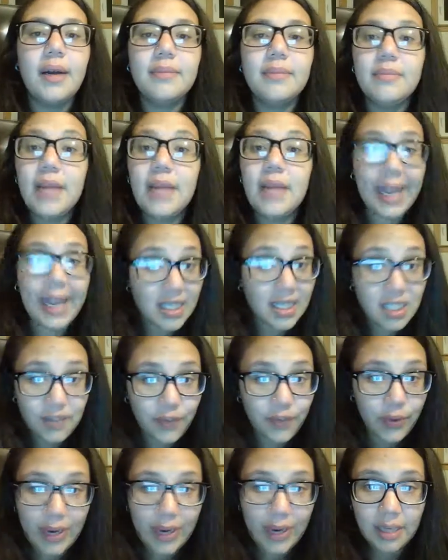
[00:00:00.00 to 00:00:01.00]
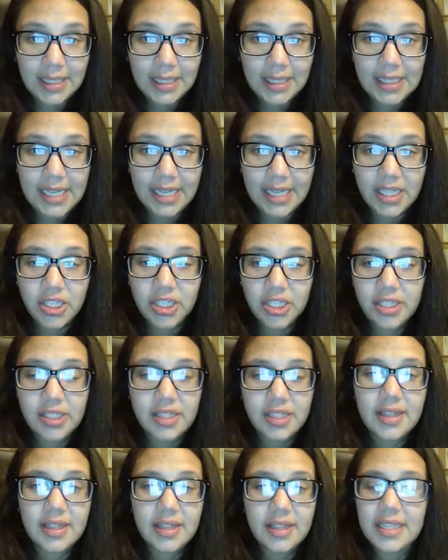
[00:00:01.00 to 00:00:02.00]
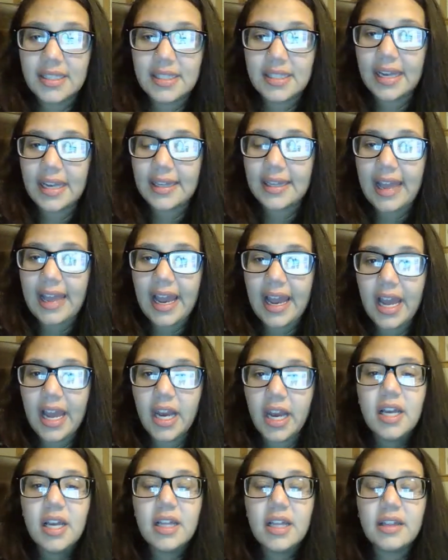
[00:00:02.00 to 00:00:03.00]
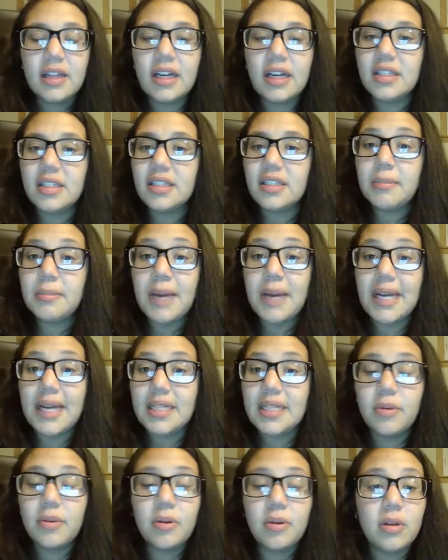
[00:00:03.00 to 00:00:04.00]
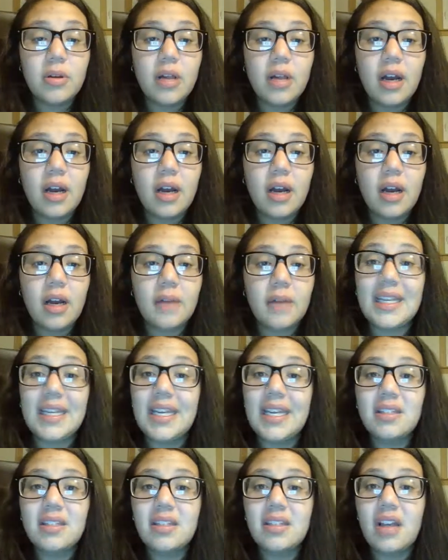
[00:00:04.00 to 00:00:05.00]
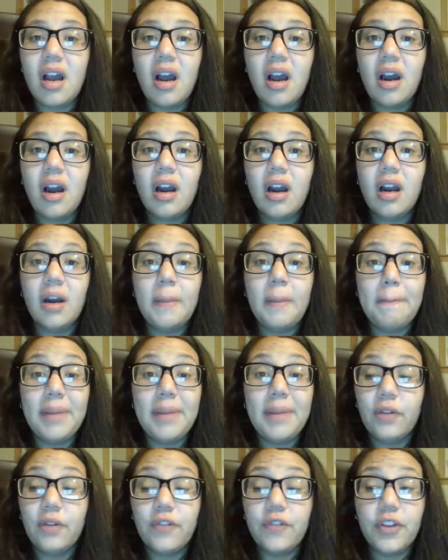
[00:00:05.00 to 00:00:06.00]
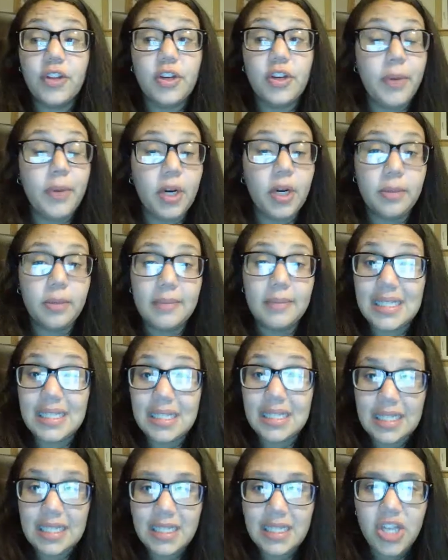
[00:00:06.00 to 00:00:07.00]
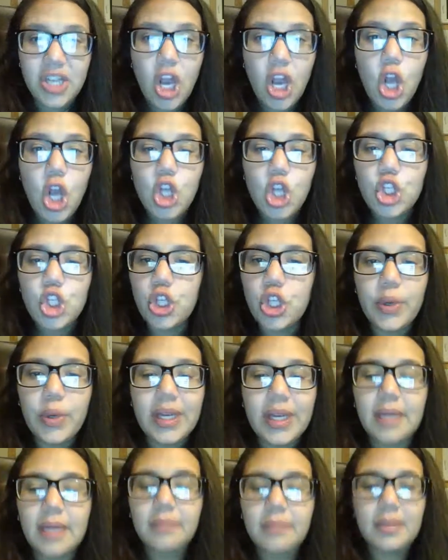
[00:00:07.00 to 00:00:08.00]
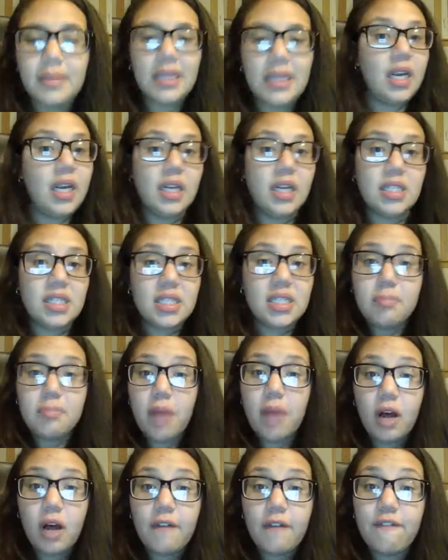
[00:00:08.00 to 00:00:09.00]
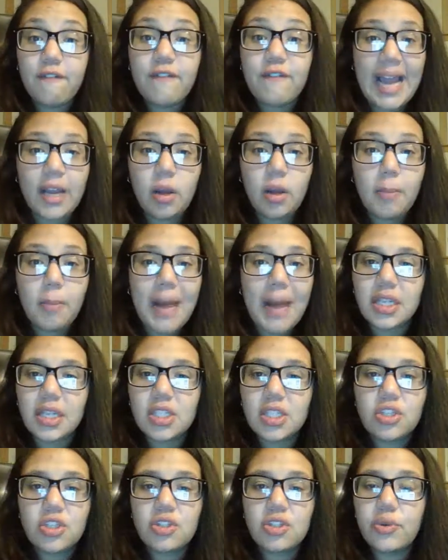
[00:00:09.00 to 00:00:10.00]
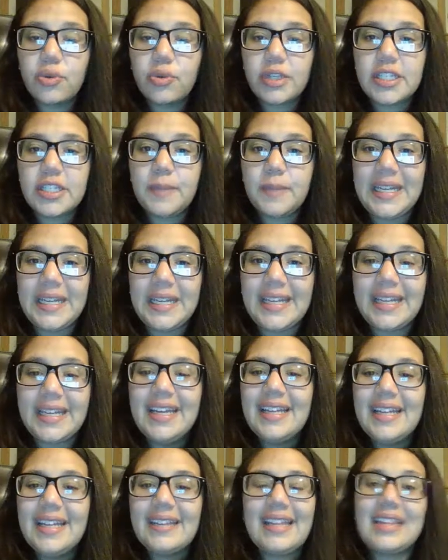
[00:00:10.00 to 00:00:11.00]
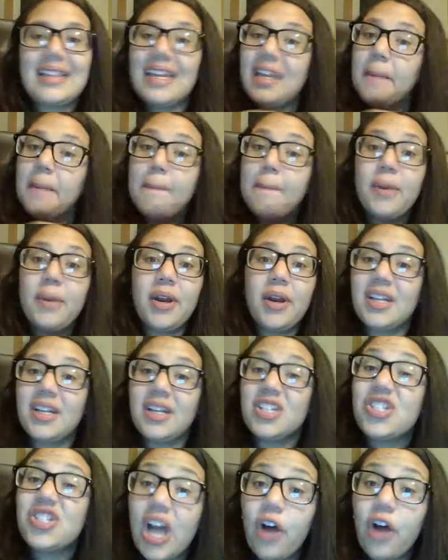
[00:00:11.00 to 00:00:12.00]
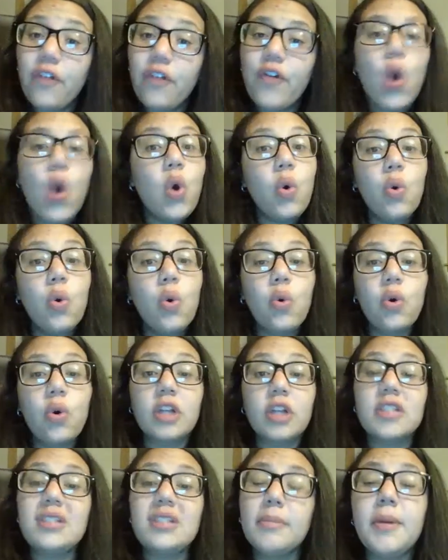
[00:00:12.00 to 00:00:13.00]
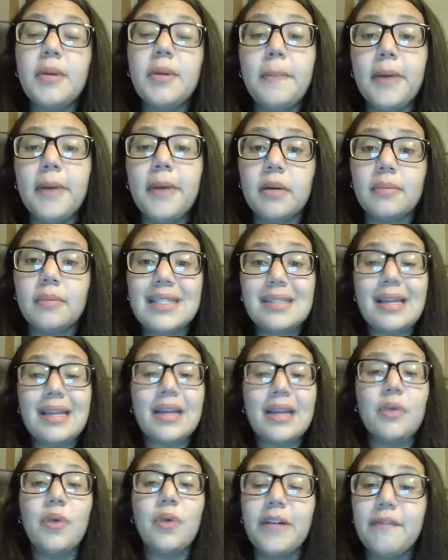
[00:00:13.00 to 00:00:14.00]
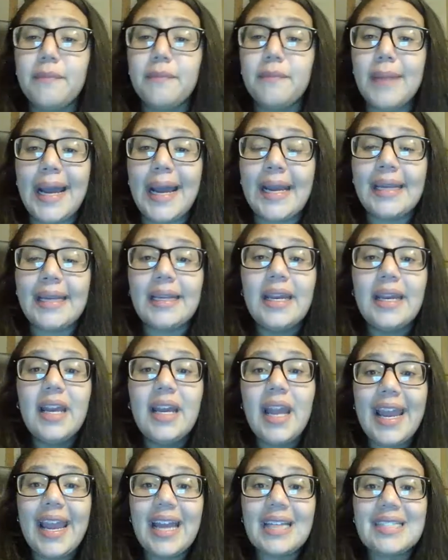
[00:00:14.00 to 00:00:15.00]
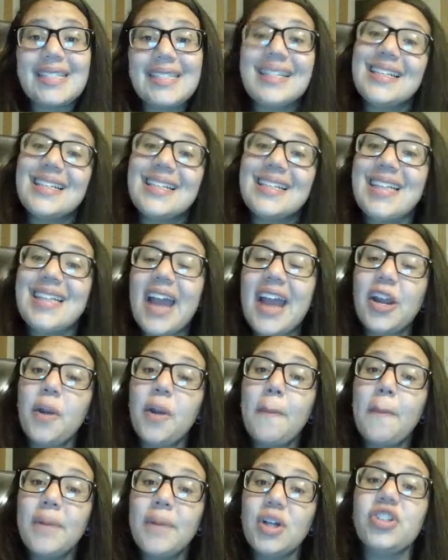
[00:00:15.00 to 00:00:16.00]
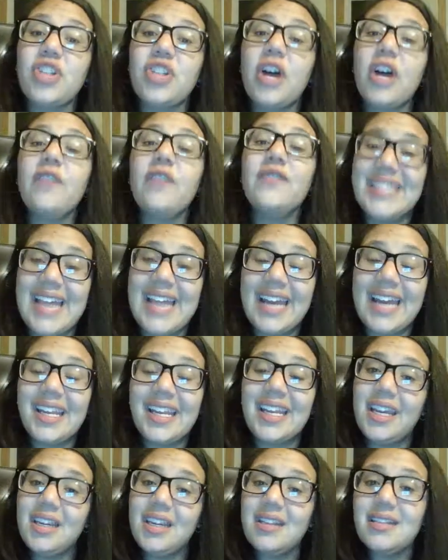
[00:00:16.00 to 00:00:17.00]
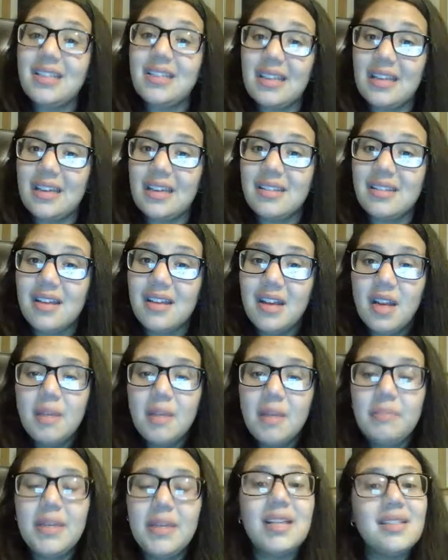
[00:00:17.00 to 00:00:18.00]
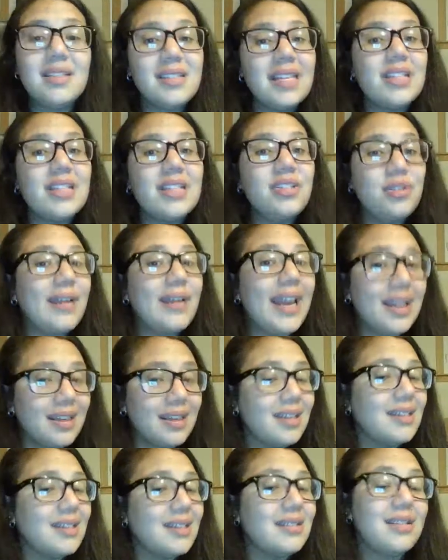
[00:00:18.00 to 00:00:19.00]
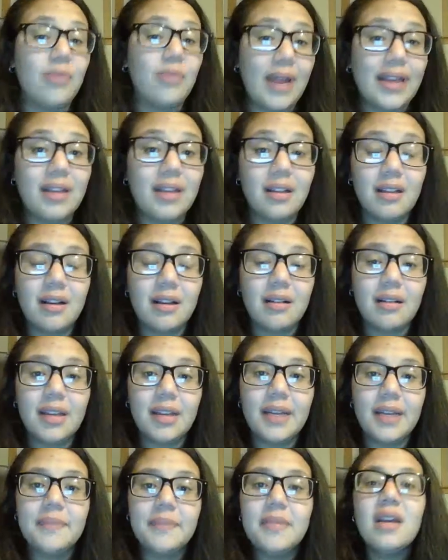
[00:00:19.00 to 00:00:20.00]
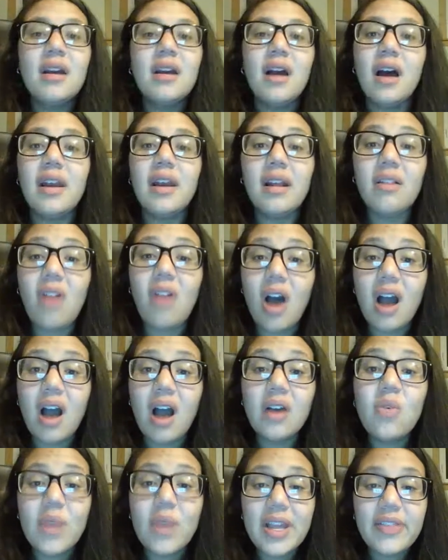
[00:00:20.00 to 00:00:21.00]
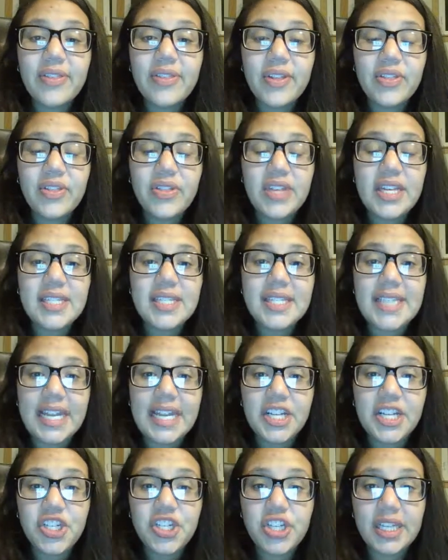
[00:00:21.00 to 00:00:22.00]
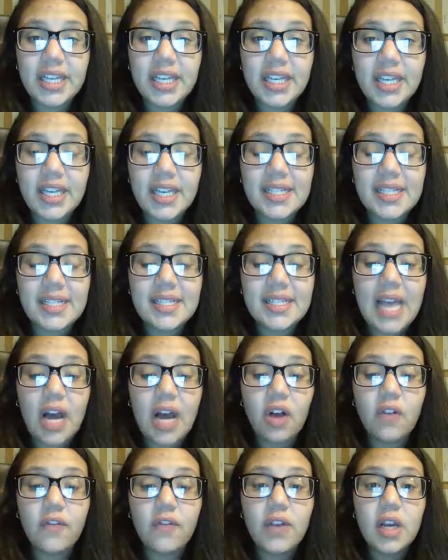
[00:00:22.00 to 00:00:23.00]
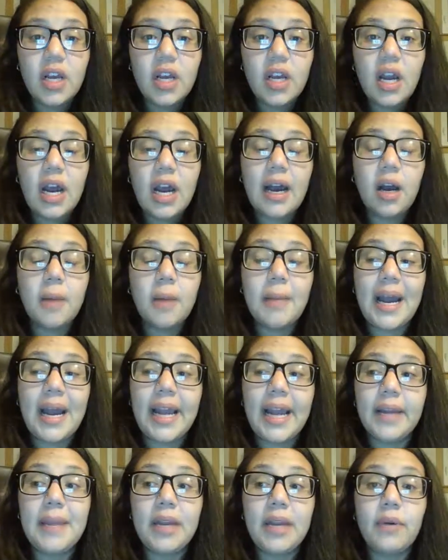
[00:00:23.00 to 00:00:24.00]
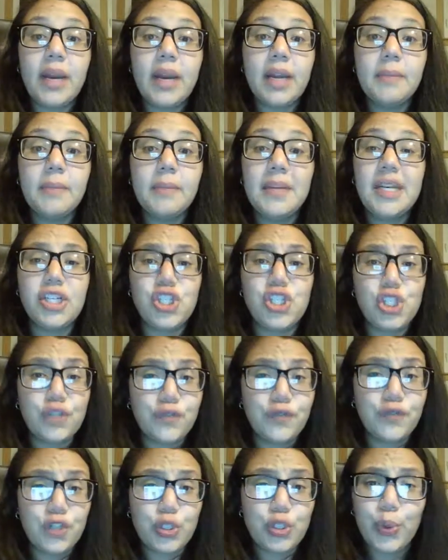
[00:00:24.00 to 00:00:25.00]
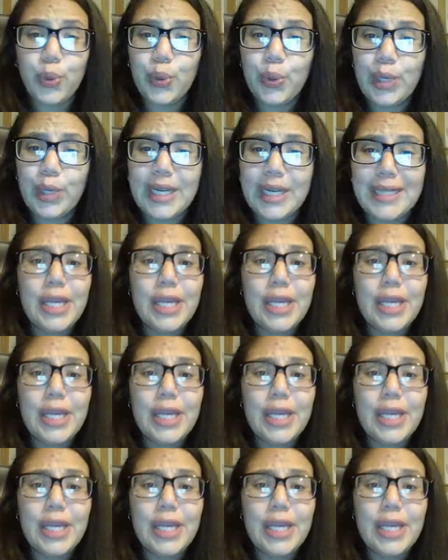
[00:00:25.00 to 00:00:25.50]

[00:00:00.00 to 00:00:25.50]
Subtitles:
ask for recommendations and things like that. The customizable kits are built for the department's needs, so it can be a small file box, so to speak, that they can put on a shelf, Or some departments, like one of mine, has an entire bookshelf dedicated to this because they do get kids in regularly. And along with the station kit itself, I make recommendations for toys,